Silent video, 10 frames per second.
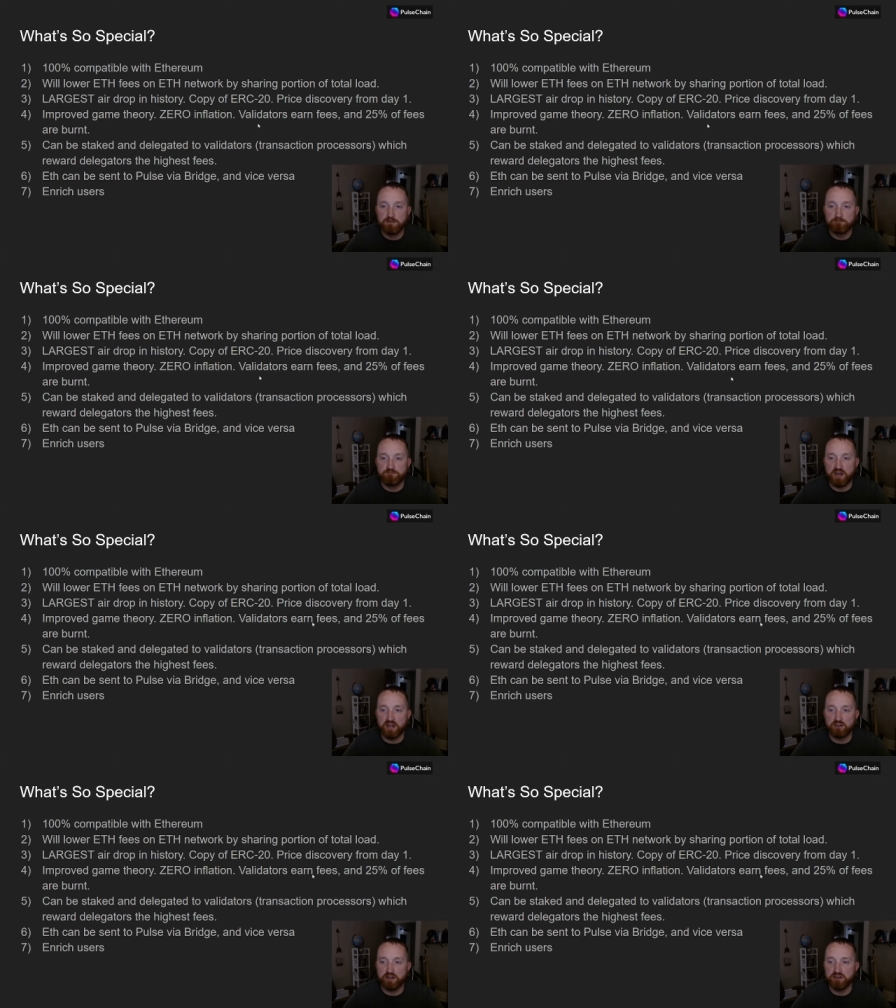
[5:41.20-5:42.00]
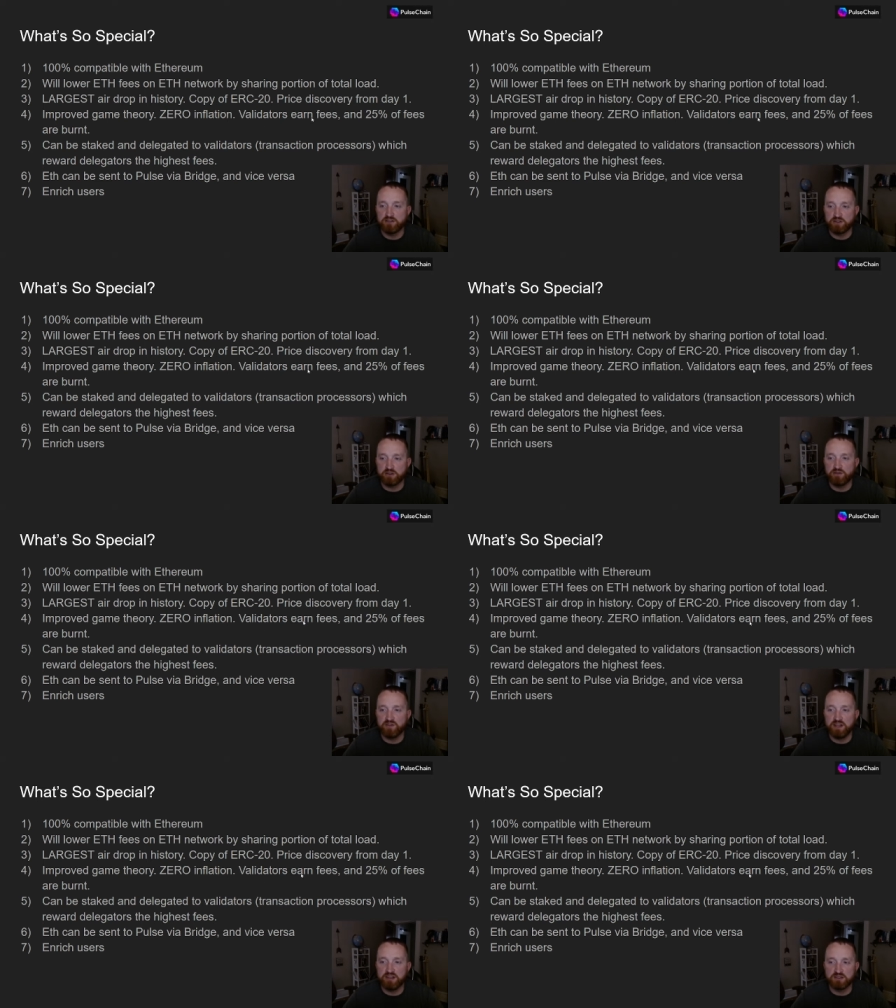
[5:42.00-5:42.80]
Validators earn
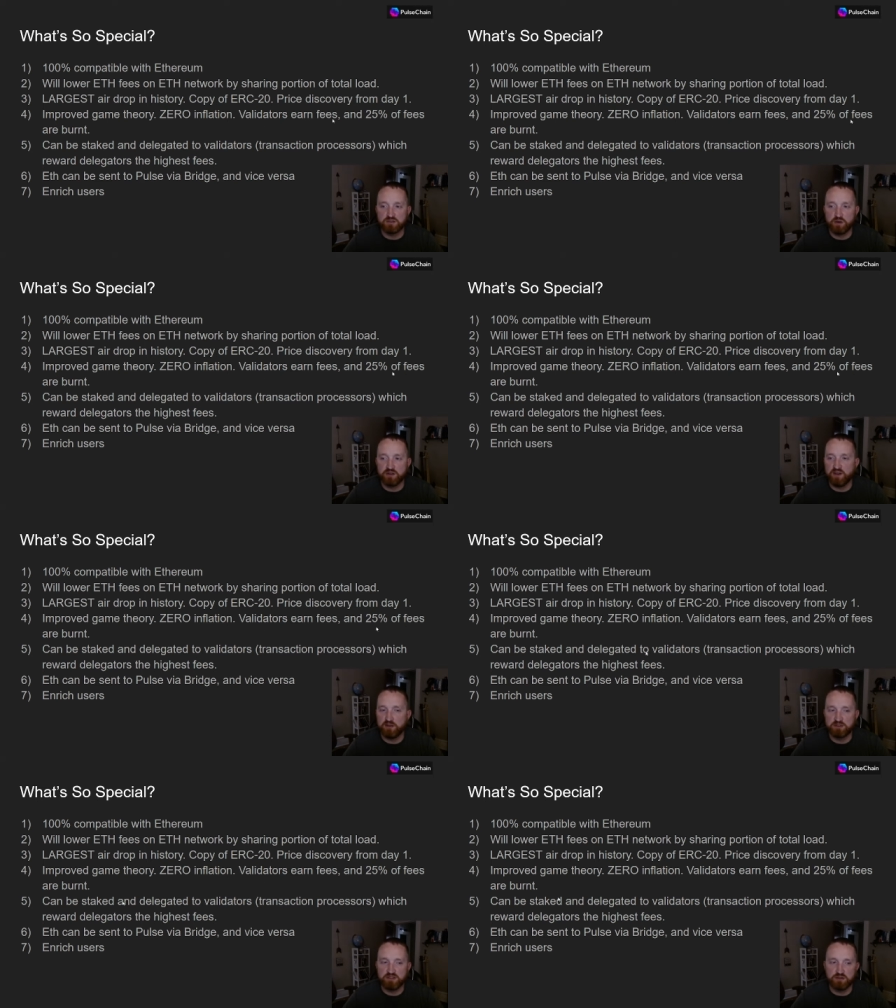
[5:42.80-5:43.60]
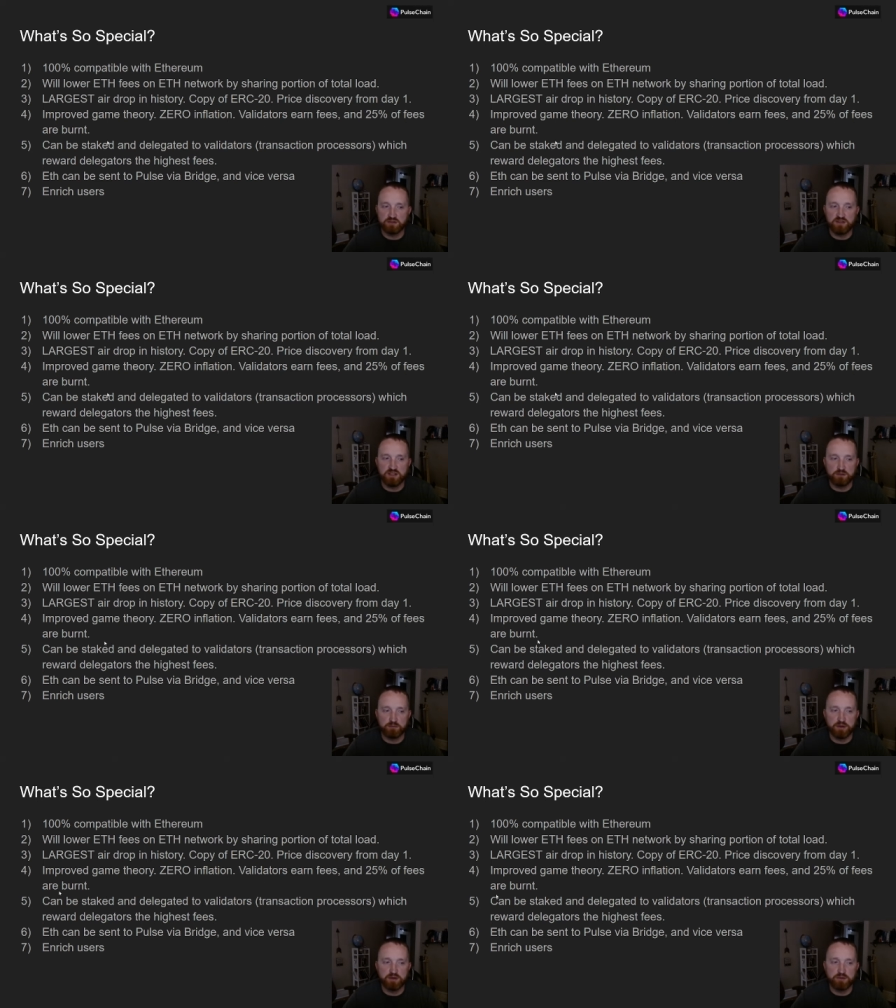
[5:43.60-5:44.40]
fees and 25% of those fees are
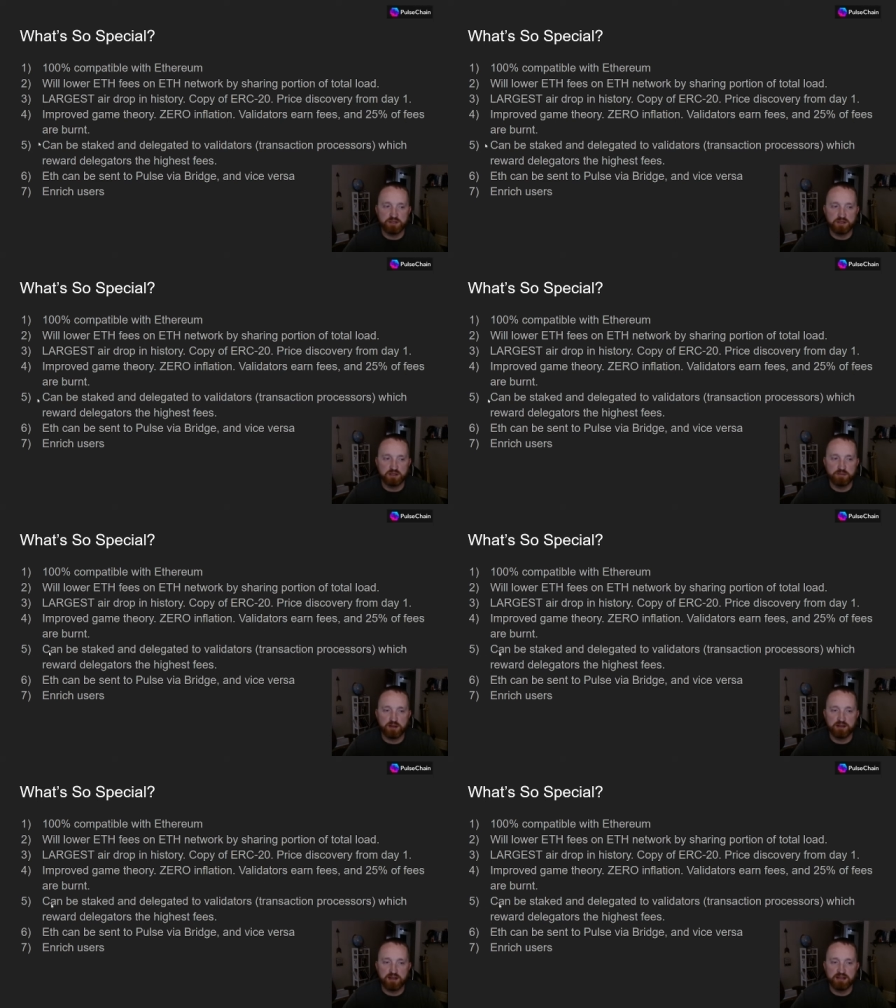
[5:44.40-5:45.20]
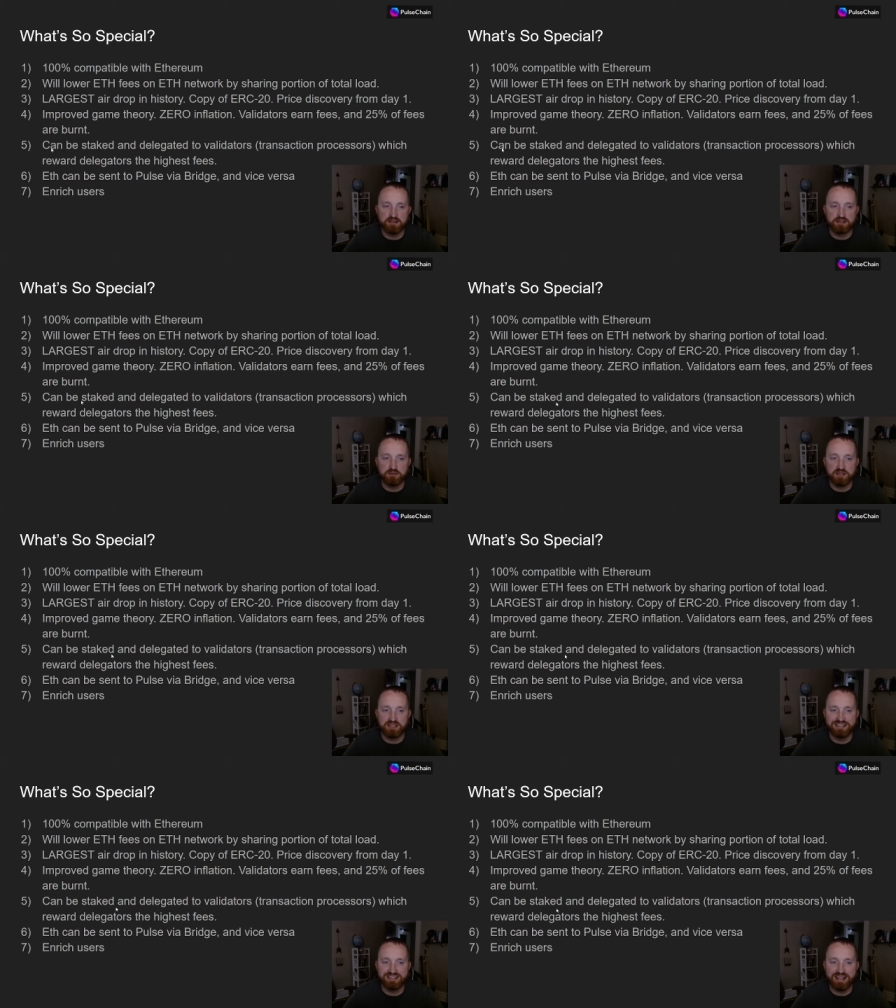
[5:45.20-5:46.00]
burnt. We talked about that. This can be
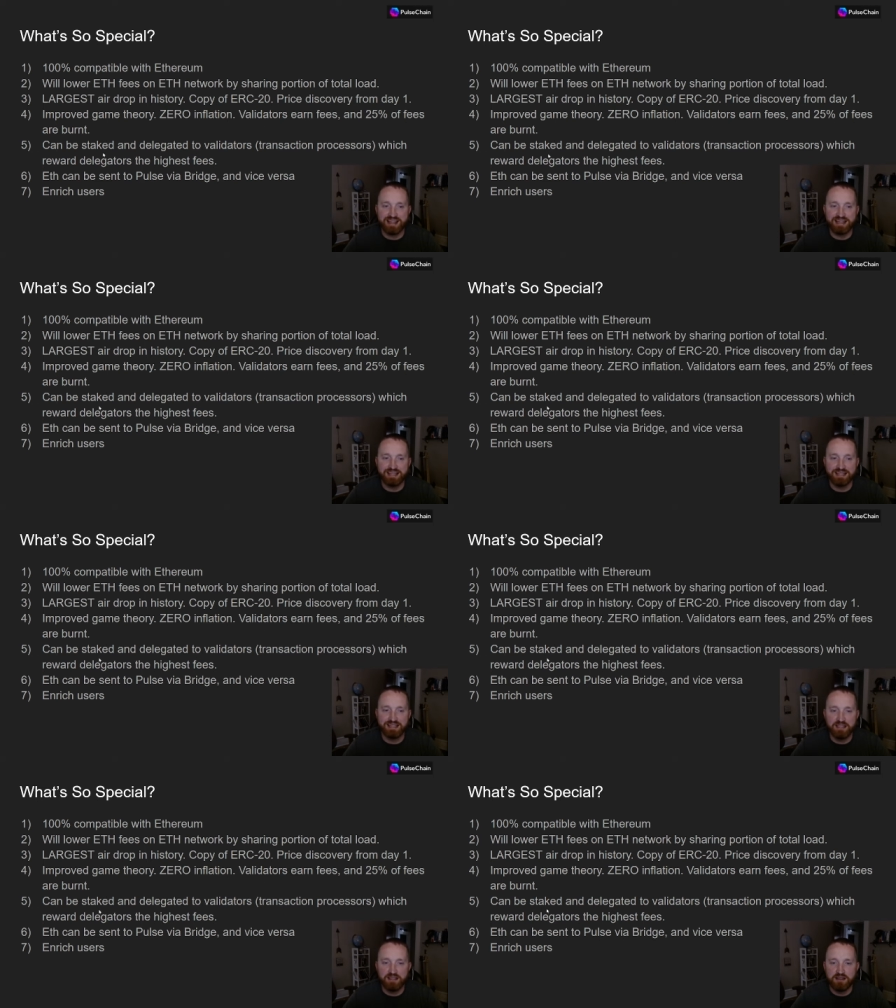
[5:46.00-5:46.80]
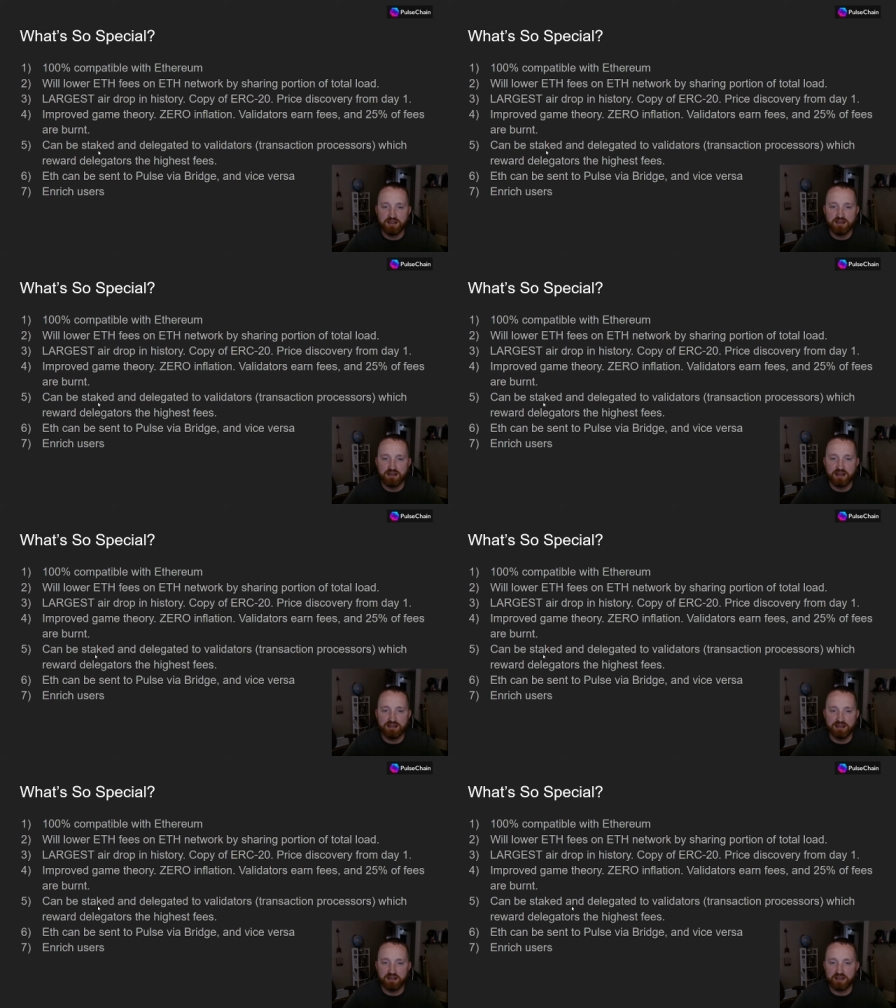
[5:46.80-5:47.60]
staked and
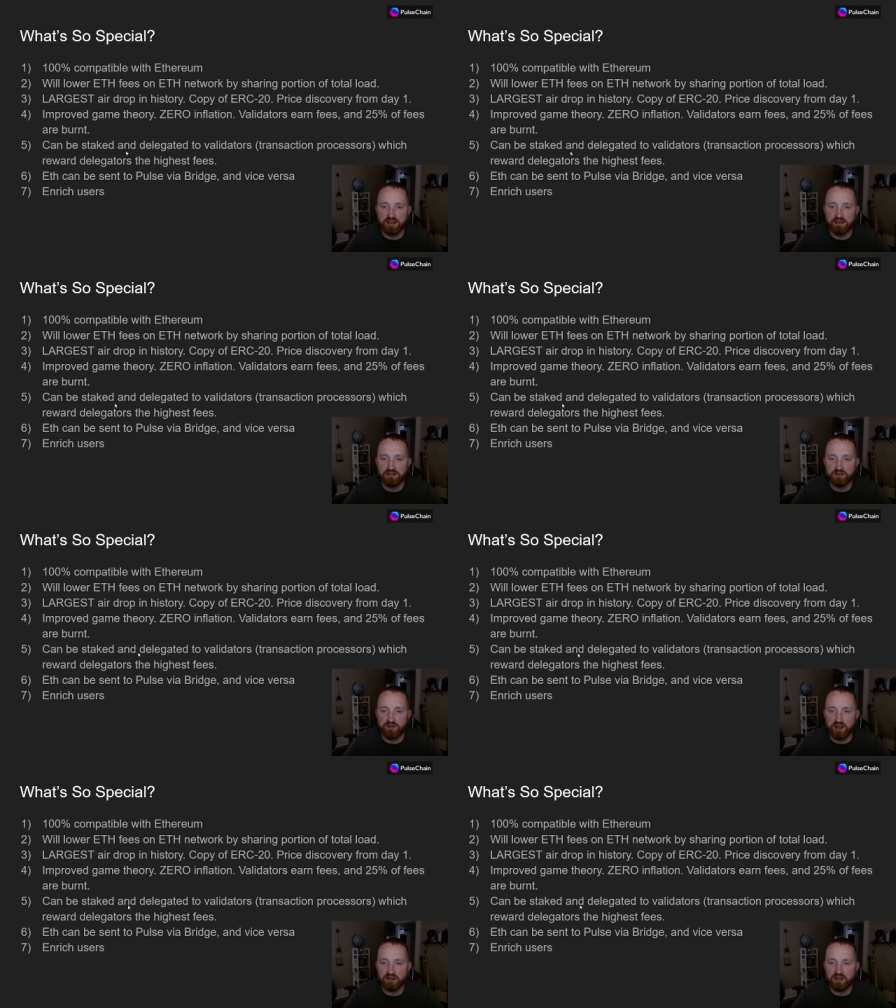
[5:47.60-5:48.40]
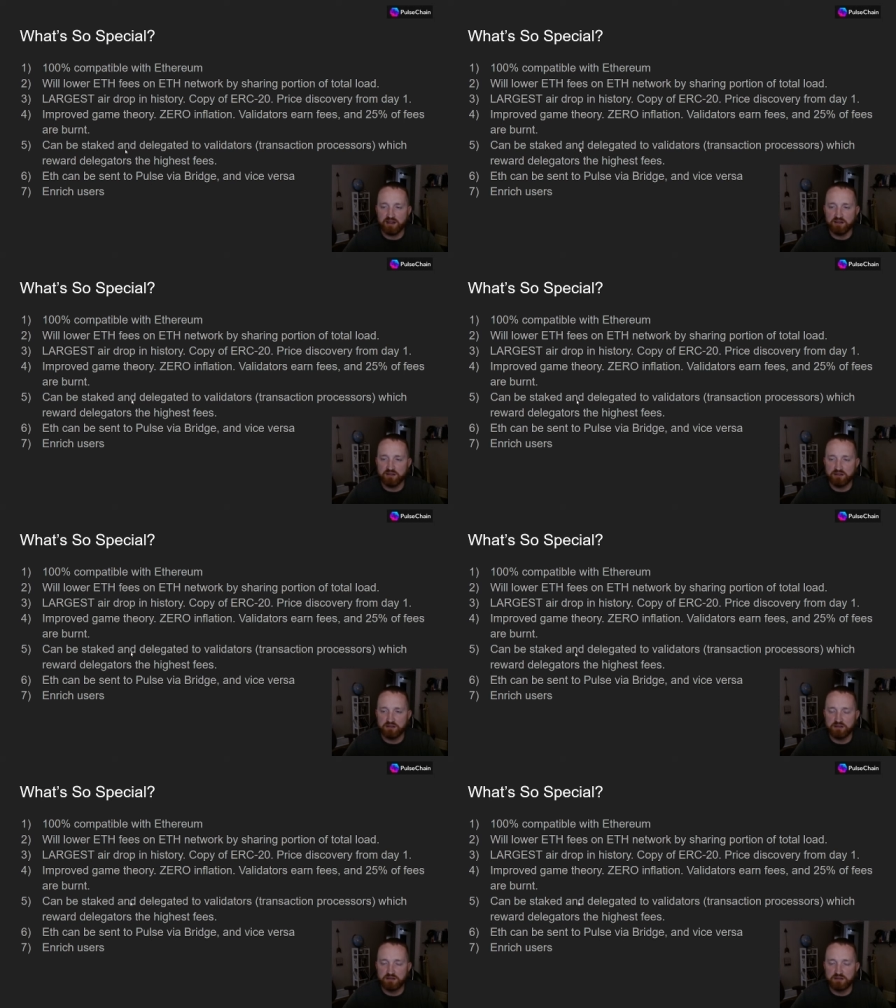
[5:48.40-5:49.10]
delegated to validators.